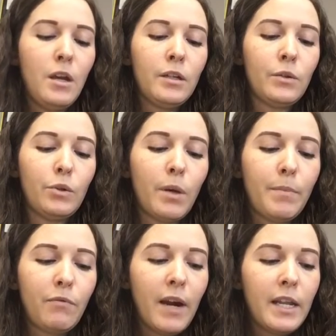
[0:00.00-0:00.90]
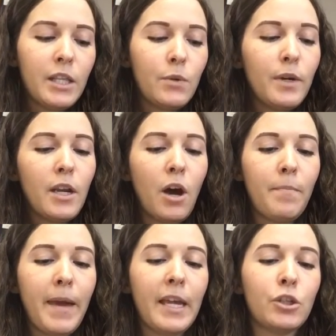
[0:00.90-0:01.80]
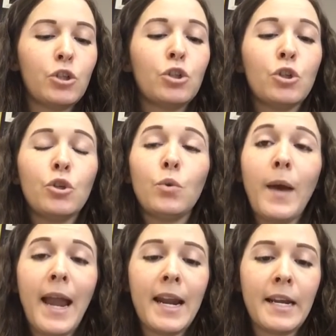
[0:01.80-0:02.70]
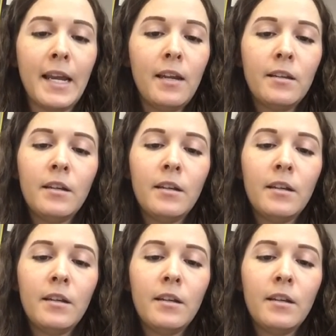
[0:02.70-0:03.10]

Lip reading: So jumping right into it, on page 280,